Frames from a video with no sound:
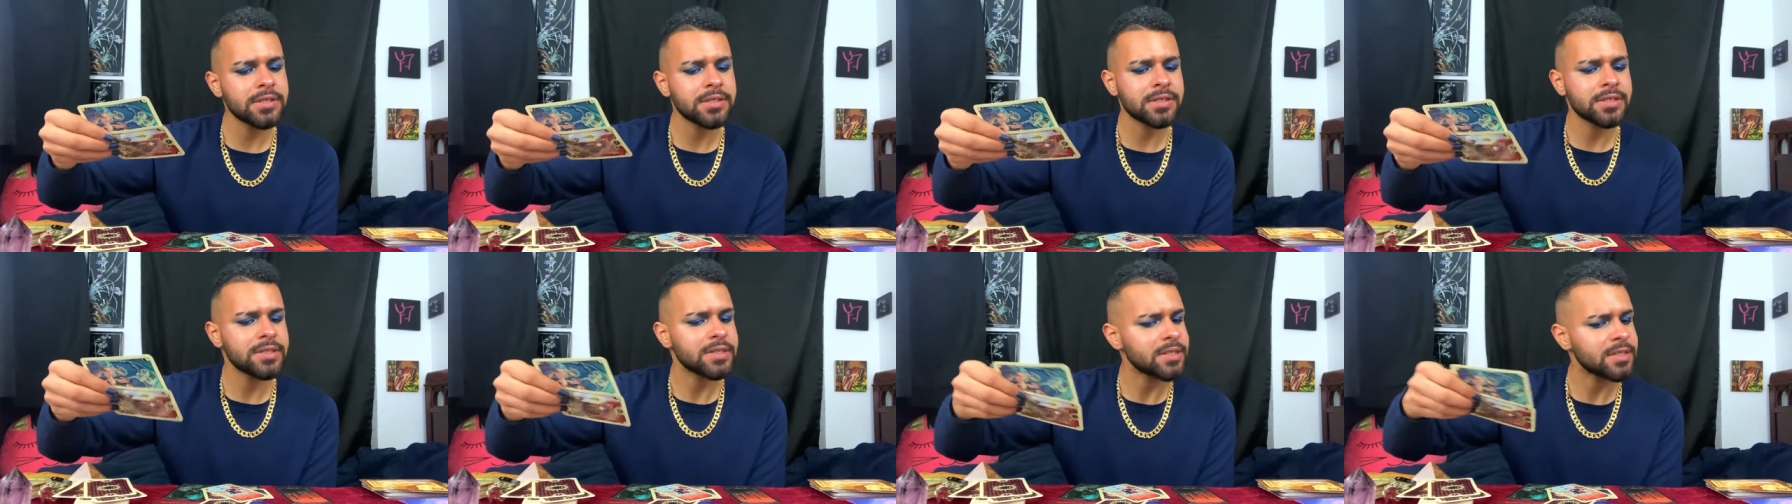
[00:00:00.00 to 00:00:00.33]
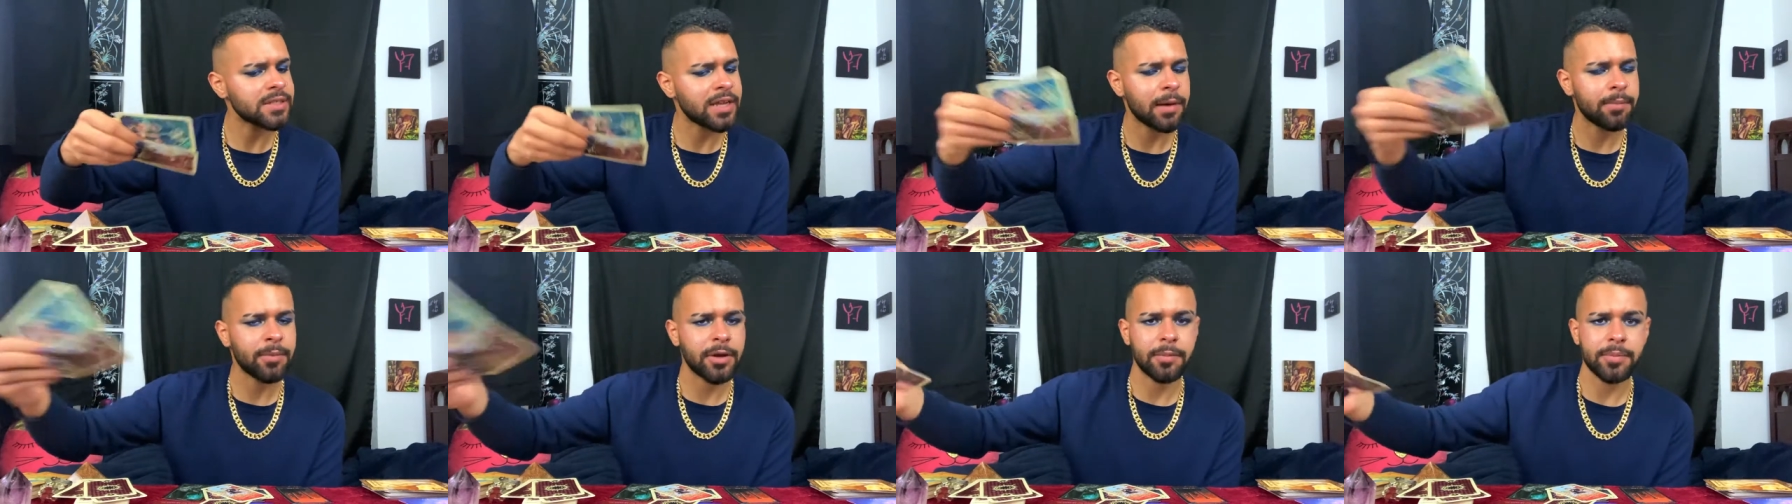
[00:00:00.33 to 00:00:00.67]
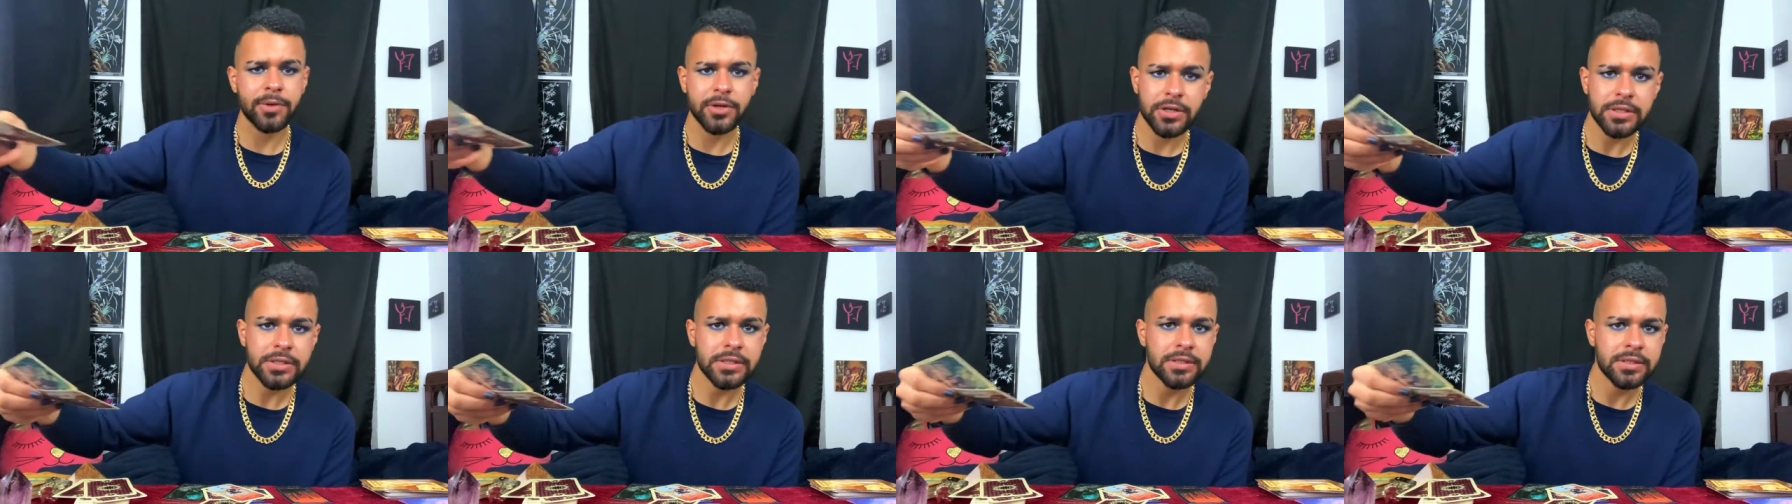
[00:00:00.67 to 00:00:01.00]
Is this not my
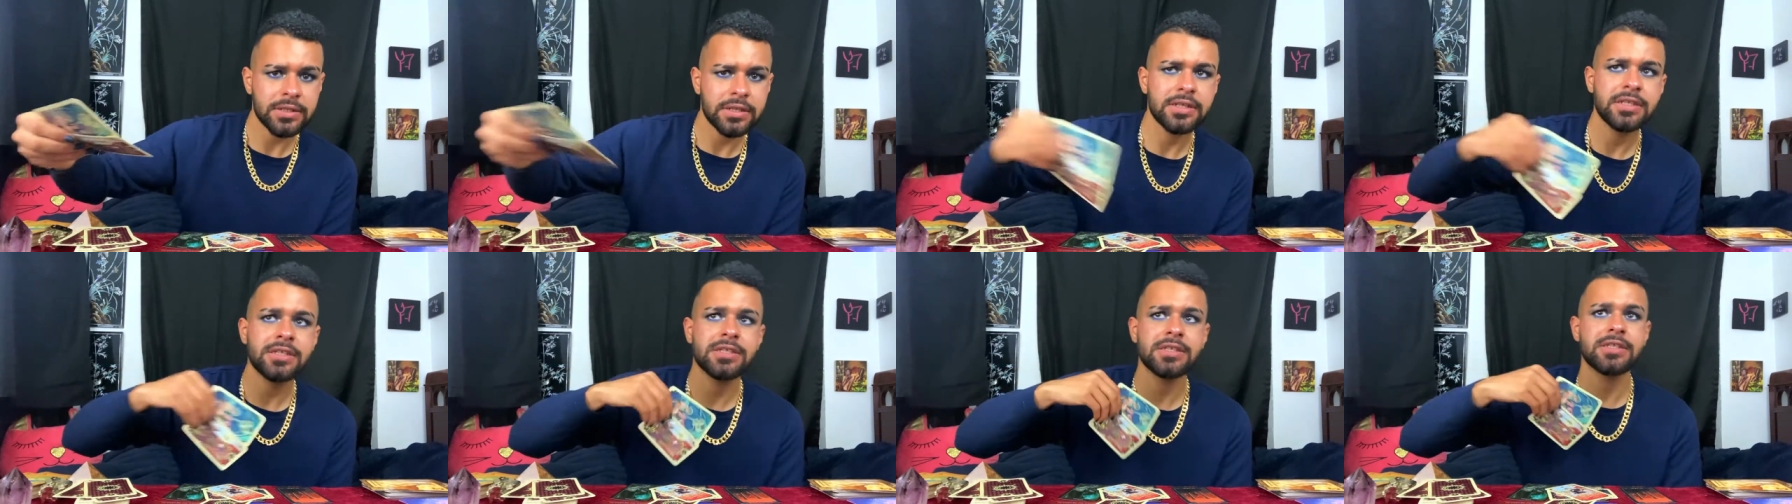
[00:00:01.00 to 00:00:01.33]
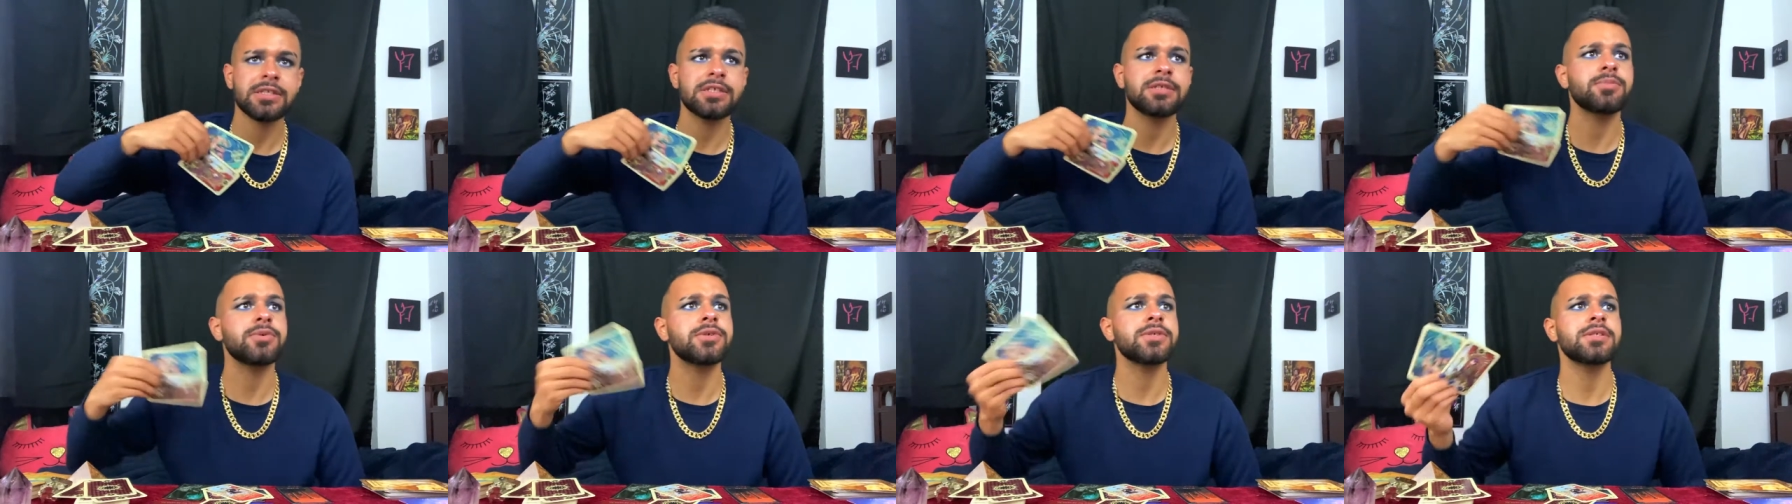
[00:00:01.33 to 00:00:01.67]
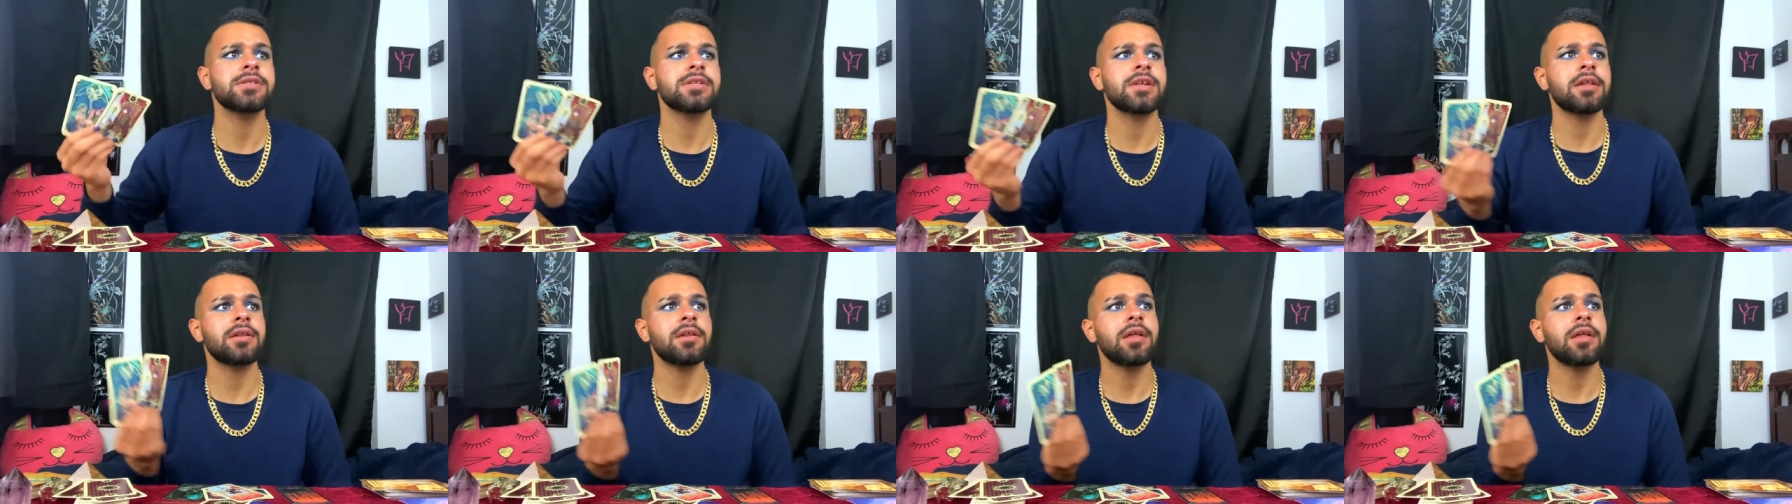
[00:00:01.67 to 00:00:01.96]
person then? Is this person not